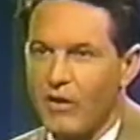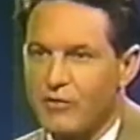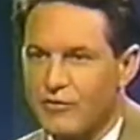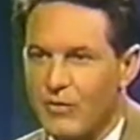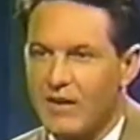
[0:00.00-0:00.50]
on
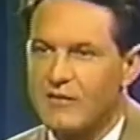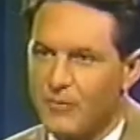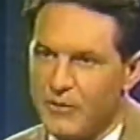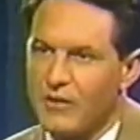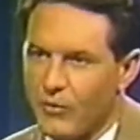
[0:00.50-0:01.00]
your training to
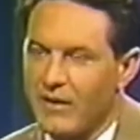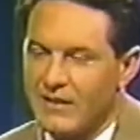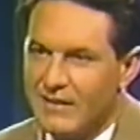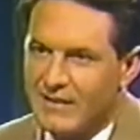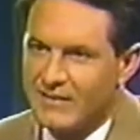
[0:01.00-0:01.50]
be a great
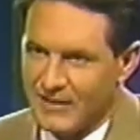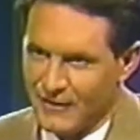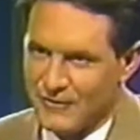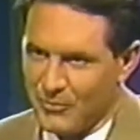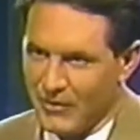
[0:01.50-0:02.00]

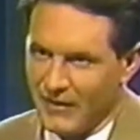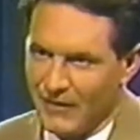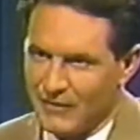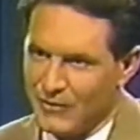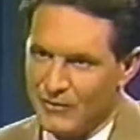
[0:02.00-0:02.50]
tennis player.
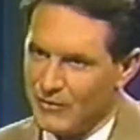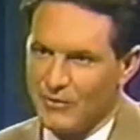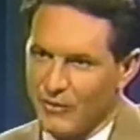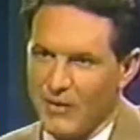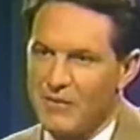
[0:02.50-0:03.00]
Do you
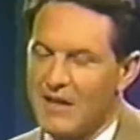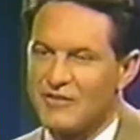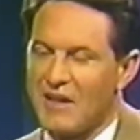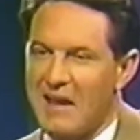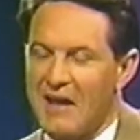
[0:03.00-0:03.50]
agree with that? Is
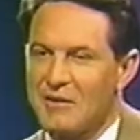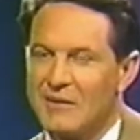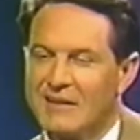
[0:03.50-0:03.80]
that accurate?